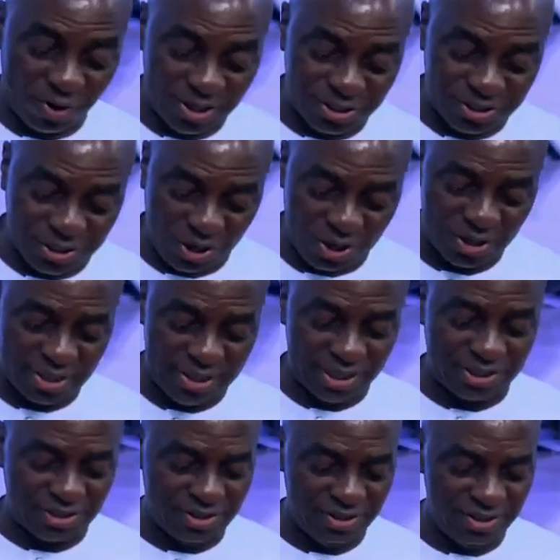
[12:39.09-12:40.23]
for the, church,
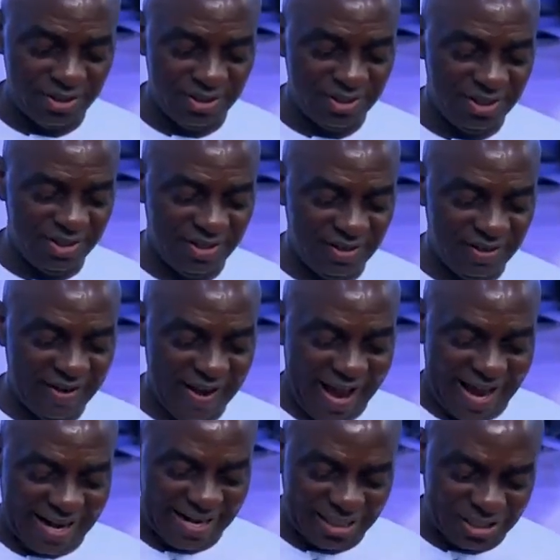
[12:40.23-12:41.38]
the
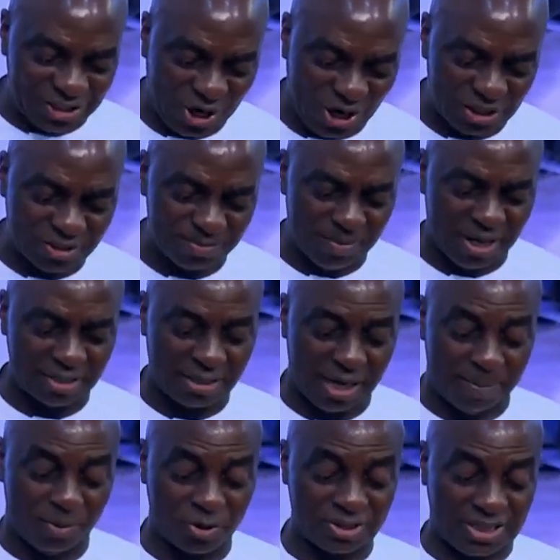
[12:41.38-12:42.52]
any church
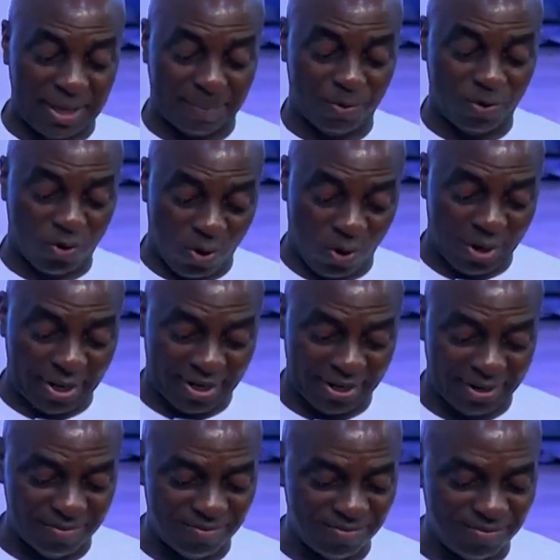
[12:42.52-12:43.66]
that must keep
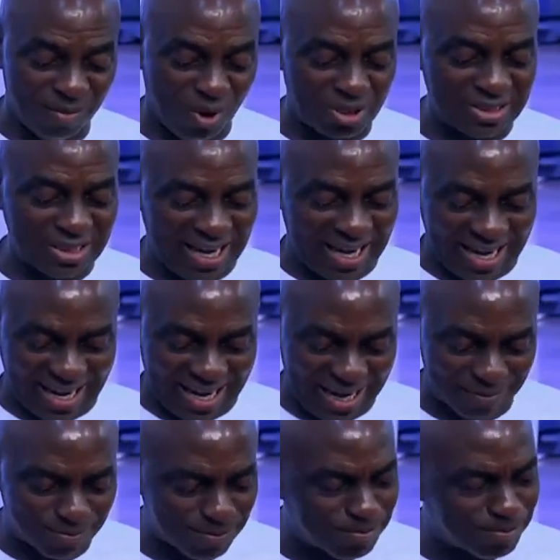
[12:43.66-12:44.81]
growing must
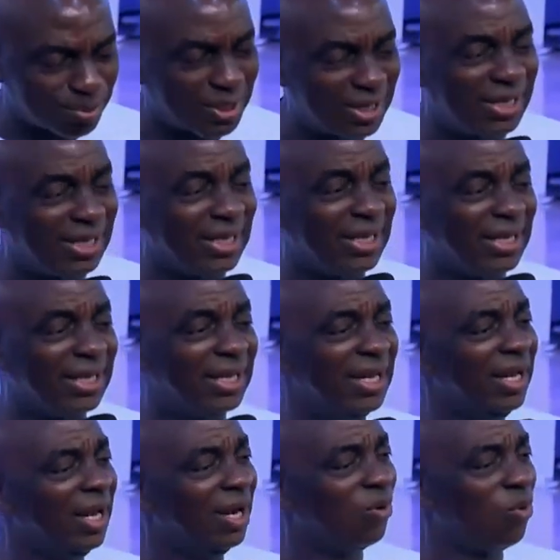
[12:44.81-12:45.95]
keep praying.
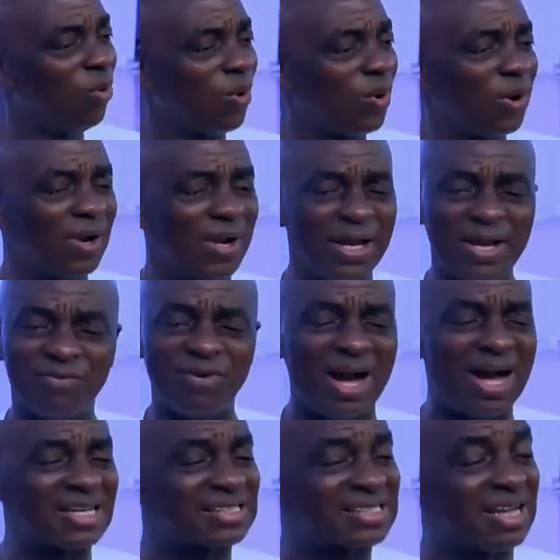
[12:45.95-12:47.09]
Will give
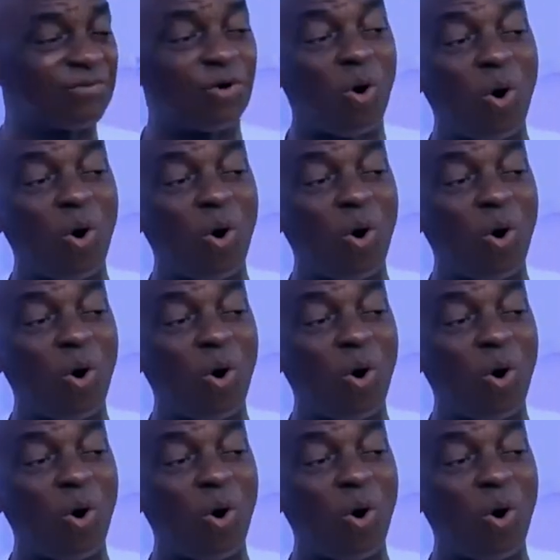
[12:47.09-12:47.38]
ourselves